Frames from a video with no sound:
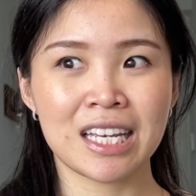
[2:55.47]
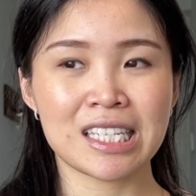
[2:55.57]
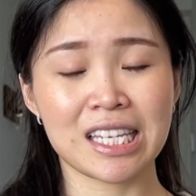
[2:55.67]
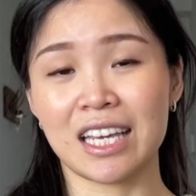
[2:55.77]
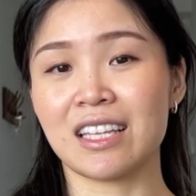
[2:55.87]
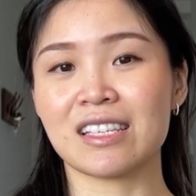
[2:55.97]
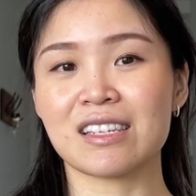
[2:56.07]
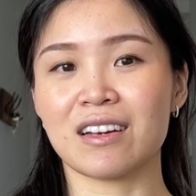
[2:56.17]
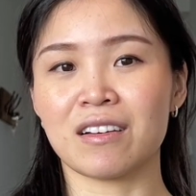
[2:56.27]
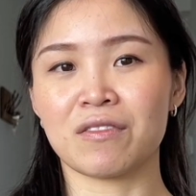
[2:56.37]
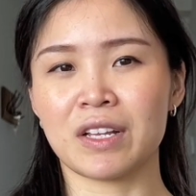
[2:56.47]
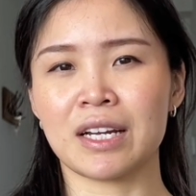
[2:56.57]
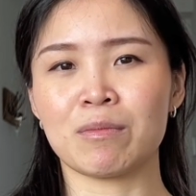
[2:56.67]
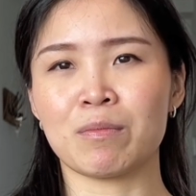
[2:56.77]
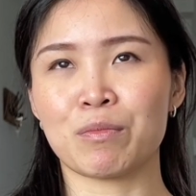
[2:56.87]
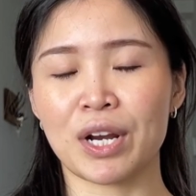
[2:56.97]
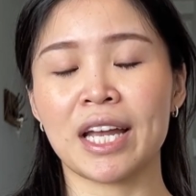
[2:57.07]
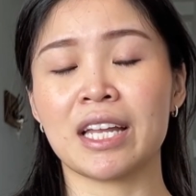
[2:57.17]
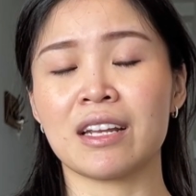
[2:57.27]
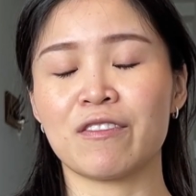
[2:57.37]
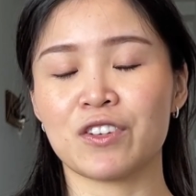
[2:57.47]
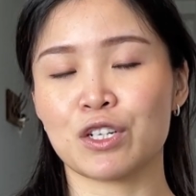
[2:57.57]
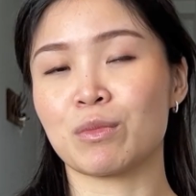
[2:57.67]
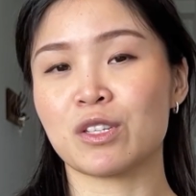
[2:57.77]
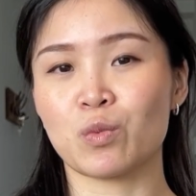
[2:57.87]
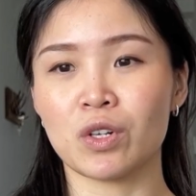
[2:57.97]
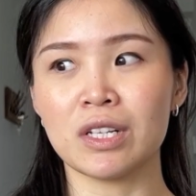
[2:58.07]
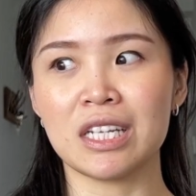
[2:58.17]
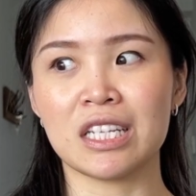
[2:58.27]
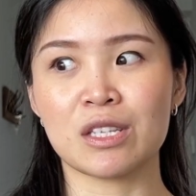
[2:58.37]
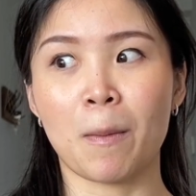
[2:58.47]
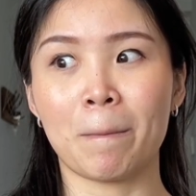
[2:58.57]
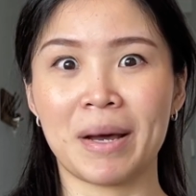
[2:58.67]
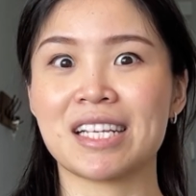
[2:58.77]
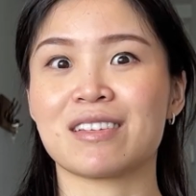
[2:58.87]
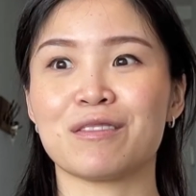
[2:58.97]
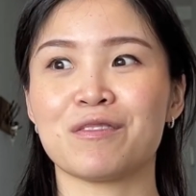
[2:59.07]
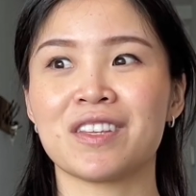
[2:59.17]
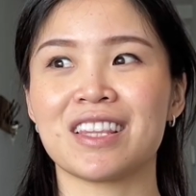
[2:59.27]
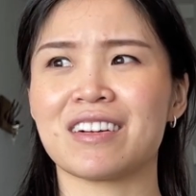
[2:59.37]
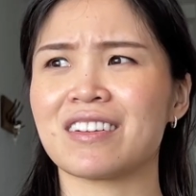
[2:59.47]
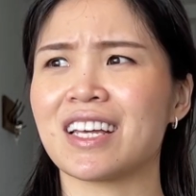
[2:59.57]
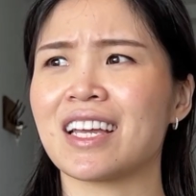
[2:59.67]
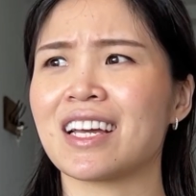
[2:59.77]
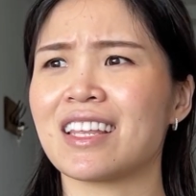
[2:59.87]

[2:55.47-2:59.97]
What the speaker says: skeins of Lion Brand Fisherman's Wool is massive. They're like,